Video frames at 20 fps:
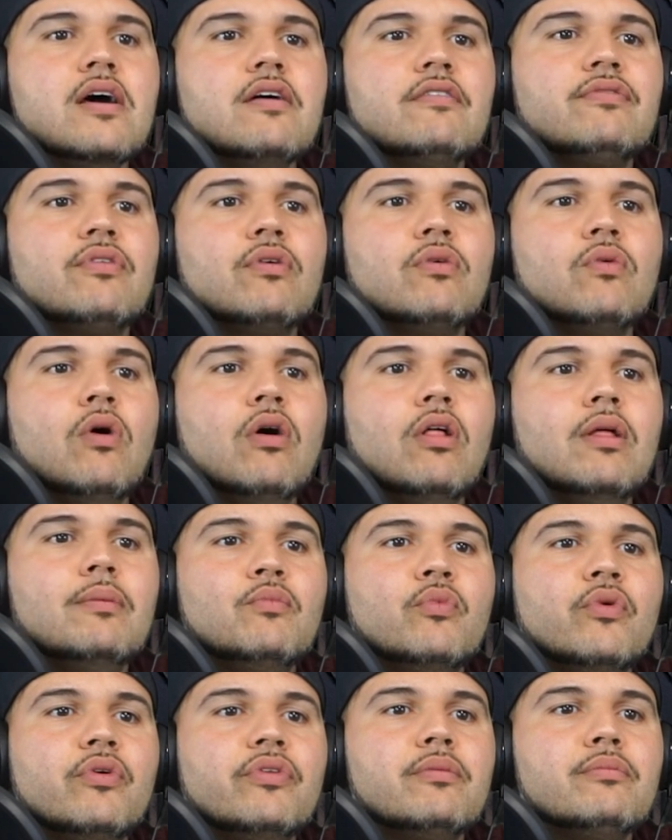for all
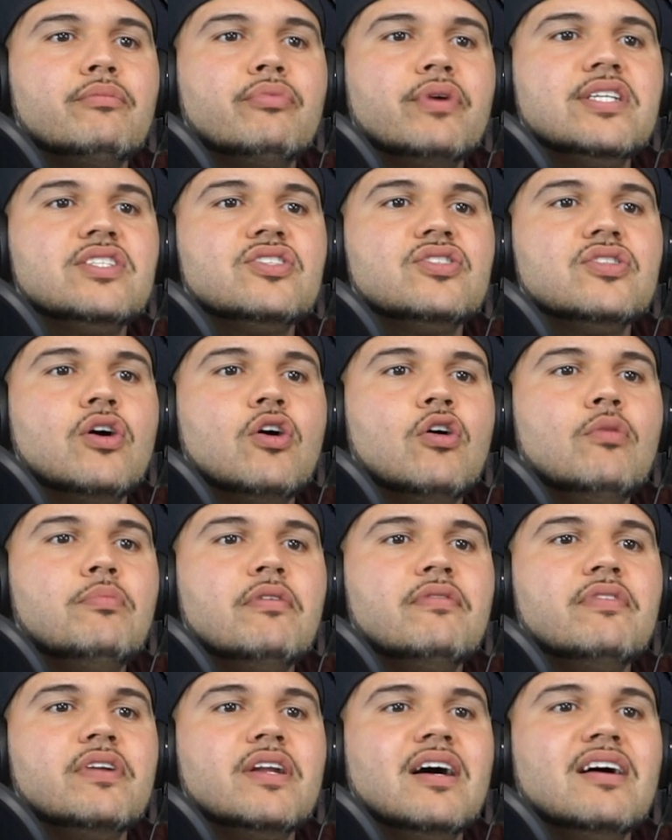I'm worth, embracing the hope
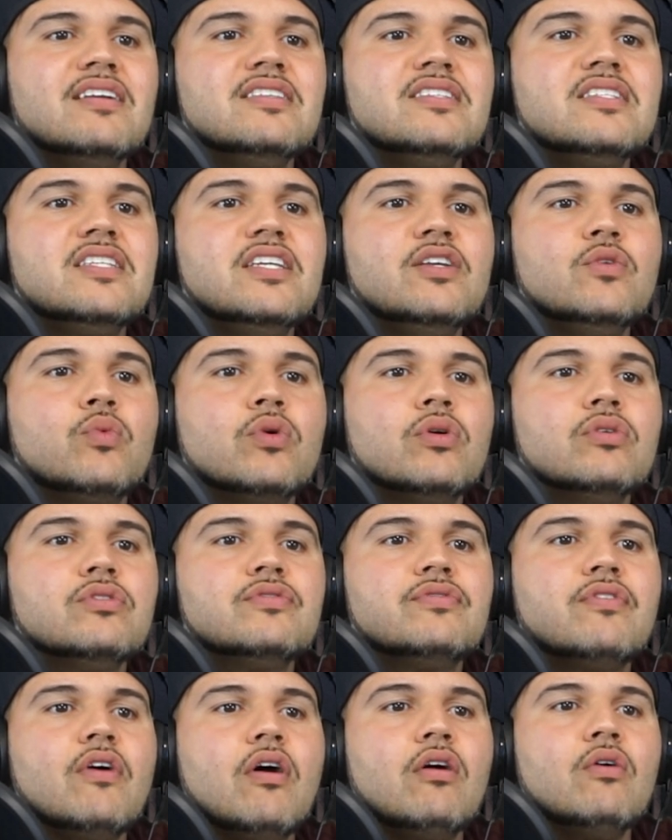of an unseen
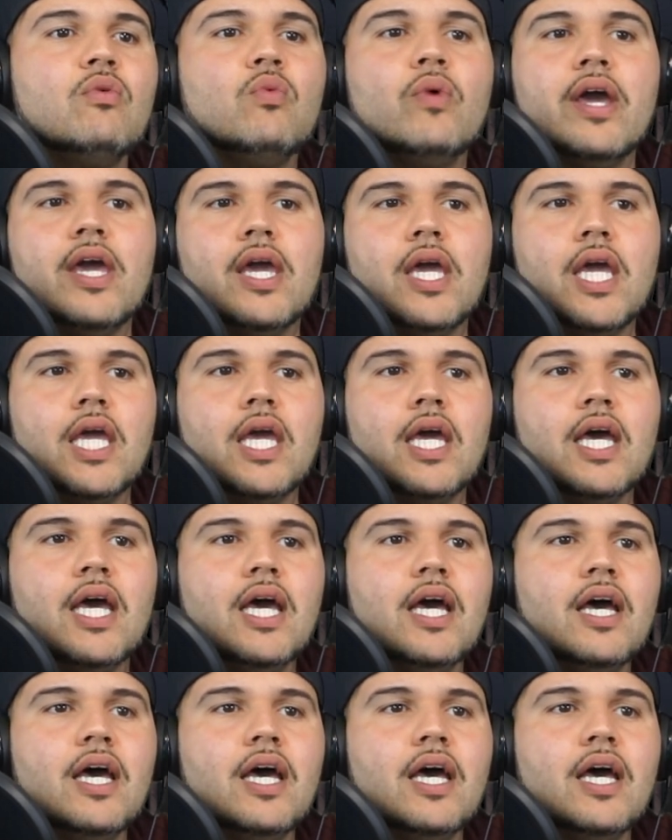world far away.